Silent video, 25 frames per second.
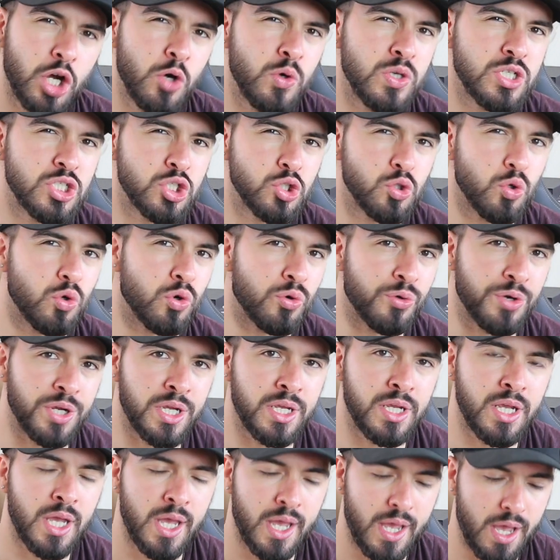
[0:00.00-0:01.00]
know his
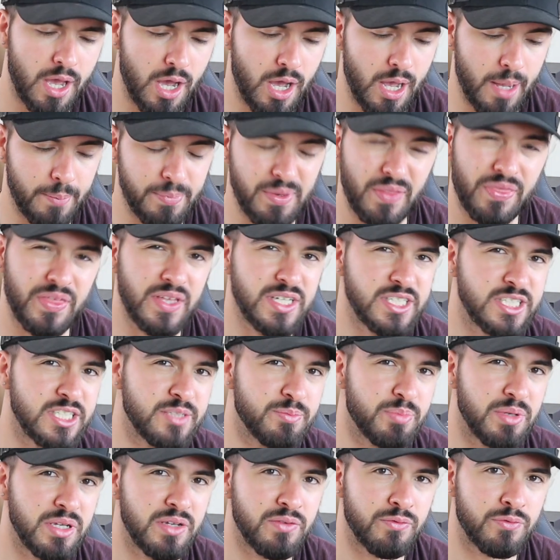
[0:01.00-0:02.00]
story, um, the things he's
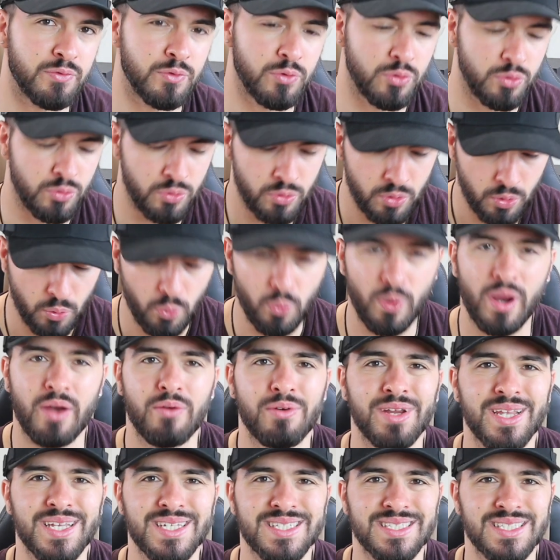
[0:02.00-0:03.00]
been through,
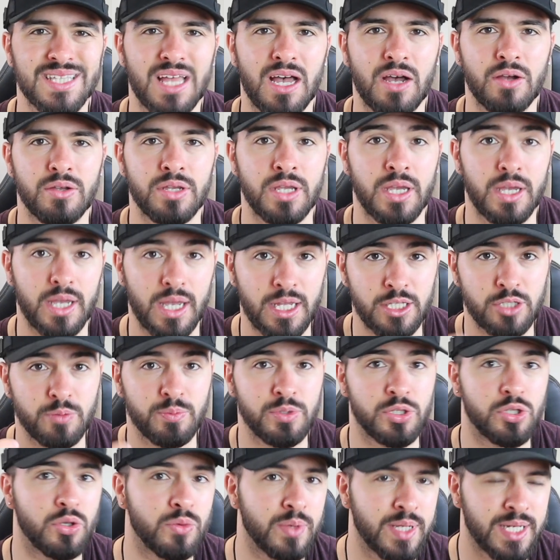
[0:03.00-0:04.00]
where he is now, yeah, and to
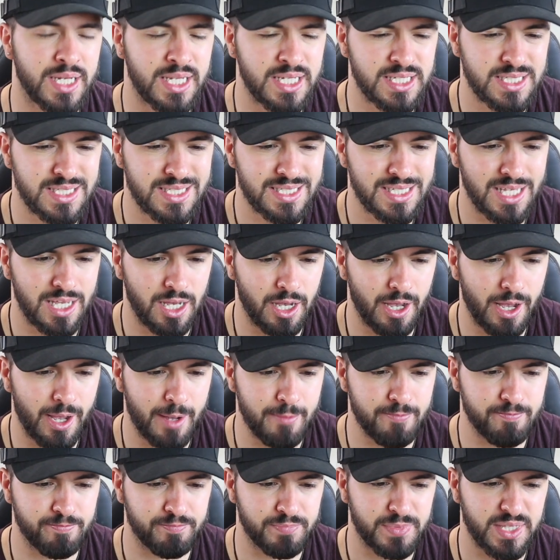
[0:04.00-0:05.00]
be doing this,
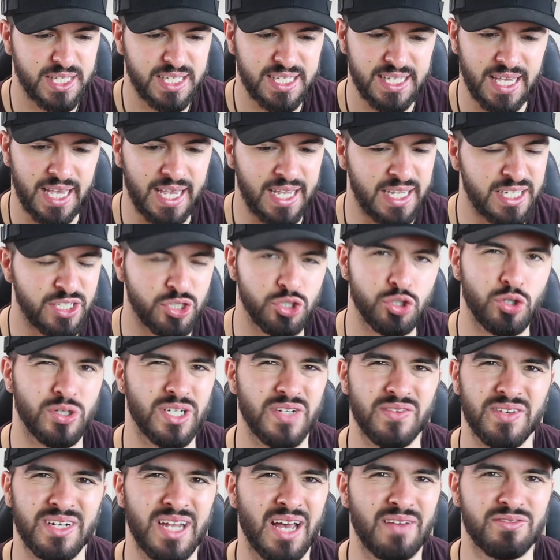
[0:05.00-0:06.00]
um, yeah, you don't
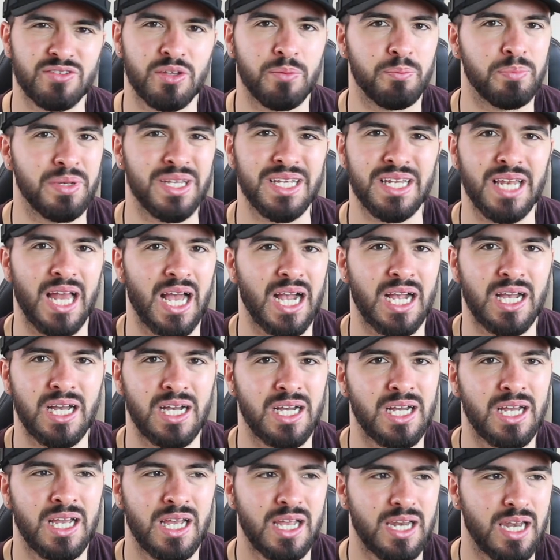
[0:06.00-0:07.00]
even have to be like
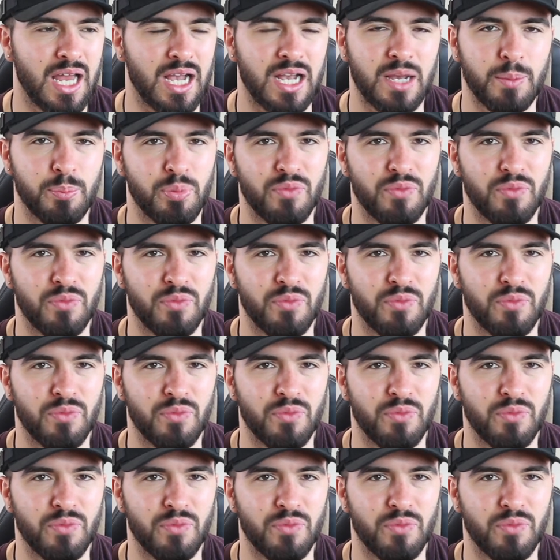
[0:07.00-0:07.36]
a like a